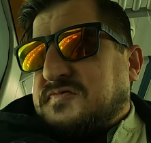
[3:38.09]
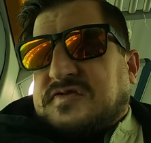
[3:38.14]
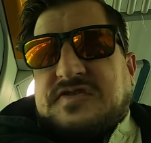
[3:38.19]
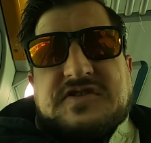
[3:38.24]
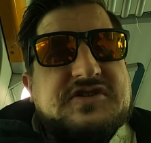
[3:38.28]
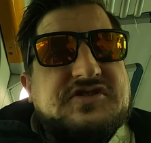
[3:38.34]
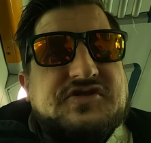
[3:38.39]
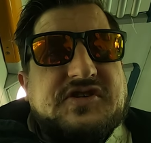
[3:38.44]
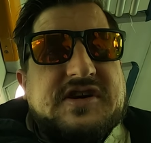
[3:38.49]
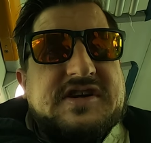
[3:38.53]
for
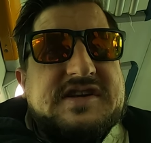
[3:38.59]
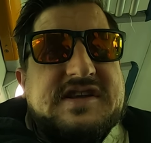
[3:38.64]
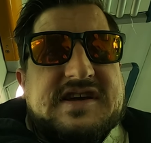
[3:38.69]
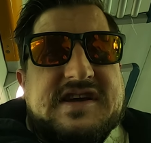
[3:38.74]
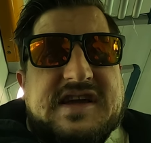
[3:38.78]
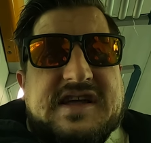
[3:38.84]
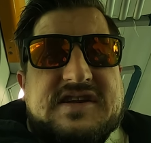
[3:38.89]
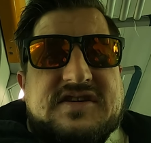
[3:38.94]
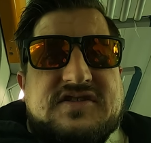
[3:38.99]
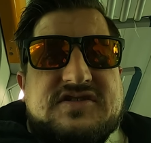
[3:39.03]
the train
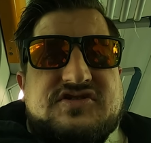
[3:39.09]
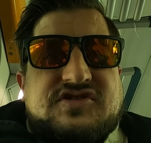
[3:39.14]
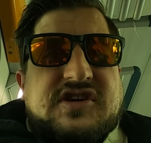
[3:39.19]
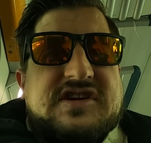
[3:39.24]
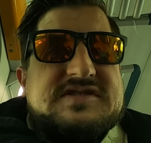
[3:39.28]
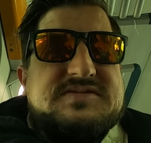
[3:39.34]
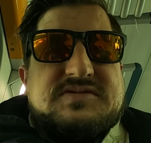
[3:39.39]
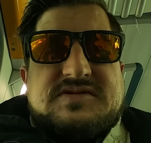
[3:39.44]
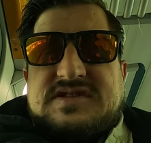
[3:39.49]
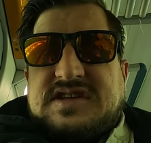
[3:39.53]
ticket, or
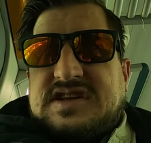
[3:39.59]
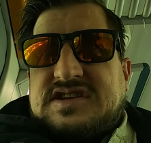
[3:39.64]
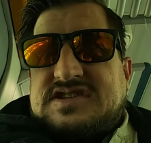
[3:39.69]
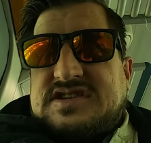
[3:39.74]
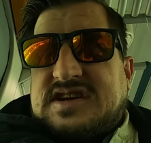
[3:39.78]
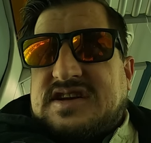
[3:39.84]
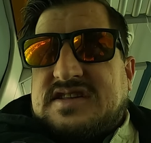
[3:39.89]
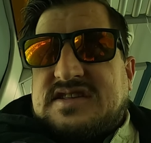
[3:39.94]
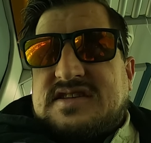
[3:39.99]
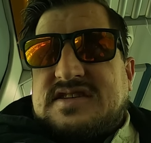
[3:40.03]

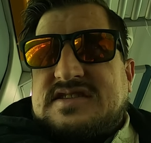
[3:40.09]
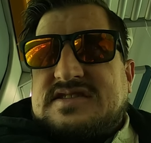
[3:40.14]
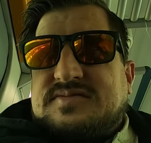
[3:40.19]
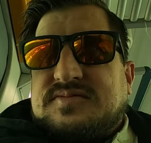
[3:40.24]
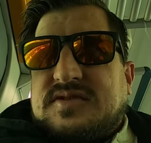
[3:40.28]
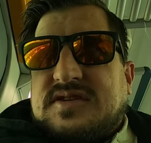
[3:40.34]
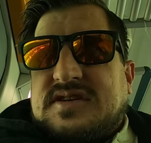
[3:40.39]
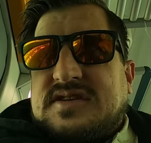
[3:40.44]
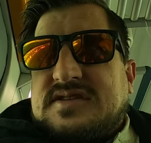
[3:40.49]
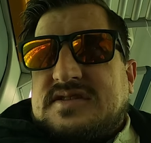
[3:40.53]
transportation at least,
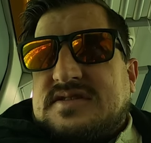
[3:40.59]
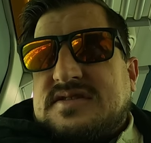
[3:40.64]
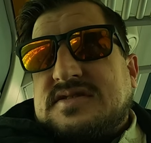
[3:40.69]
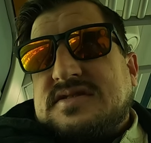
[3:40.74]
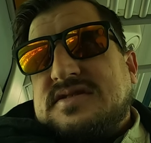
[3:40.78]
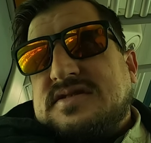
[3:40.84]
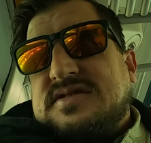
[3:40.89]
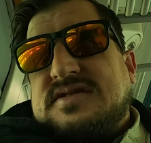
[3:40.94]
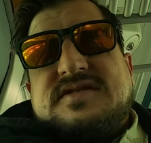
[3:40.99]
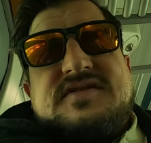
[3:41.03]
but
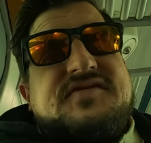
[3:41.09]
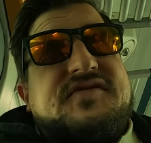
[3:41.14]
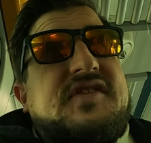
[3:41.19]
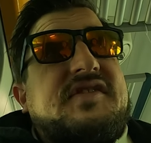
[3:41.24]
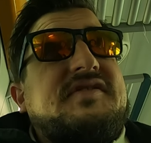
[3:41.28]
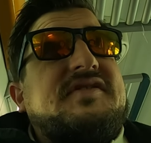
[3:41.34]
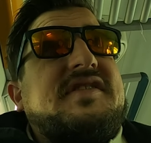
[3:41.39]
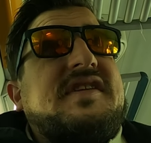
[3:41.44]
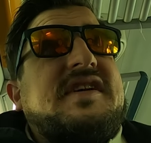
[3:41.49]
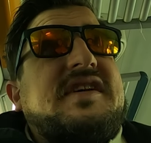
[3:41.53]
for
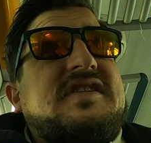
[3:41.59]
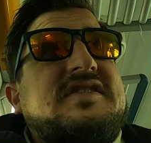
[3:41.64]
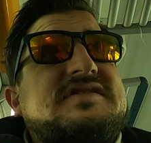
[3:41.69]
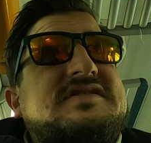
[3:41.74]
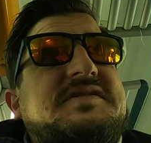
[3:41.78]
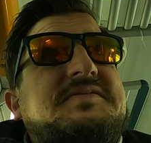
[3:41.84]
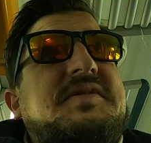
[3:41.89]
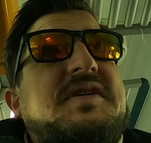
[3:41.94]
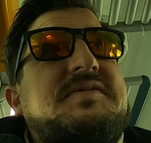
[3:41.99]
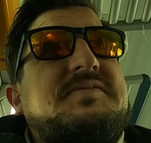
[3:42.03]
everything
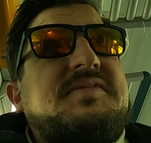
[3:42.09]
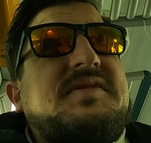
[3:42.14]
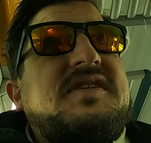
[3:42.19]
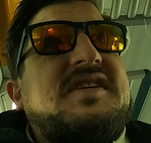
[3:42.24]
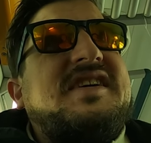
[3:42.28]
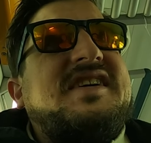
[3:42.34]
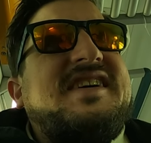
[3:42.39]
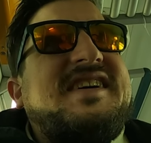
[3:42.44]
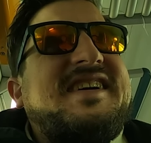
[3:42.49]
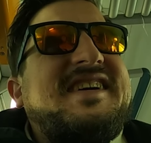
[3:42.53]
else, it might be.